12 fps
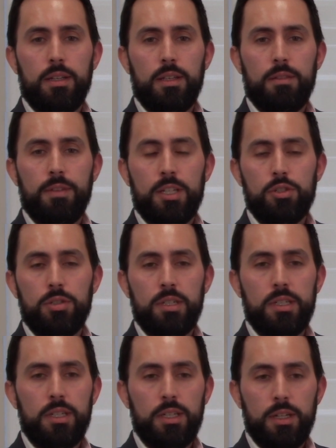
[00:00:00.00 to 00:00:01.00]

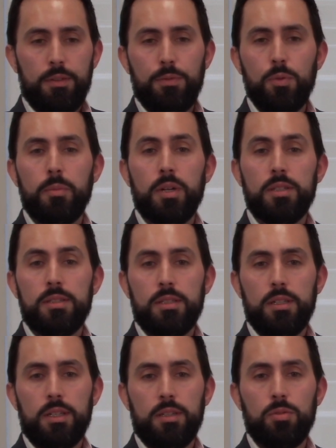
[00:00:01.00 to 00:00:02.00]
eventually, a few months
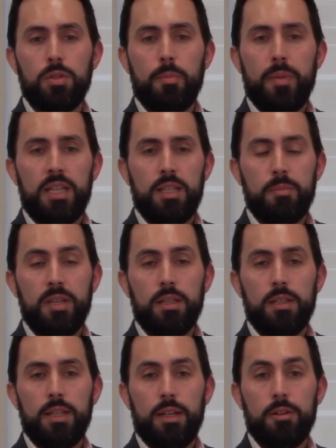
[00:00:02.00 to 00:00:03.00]
into the
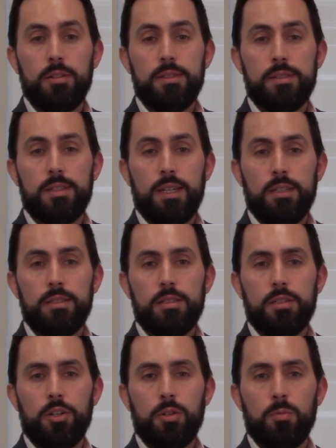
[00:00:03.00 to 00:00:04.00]
pandemic, their sales
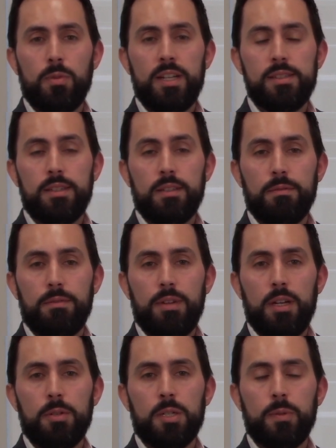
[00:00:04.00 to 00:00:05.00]
started rising
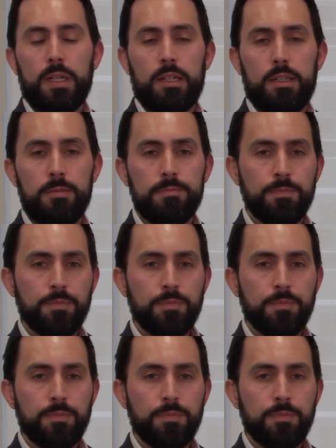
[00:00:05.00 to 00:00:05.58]
very quickly.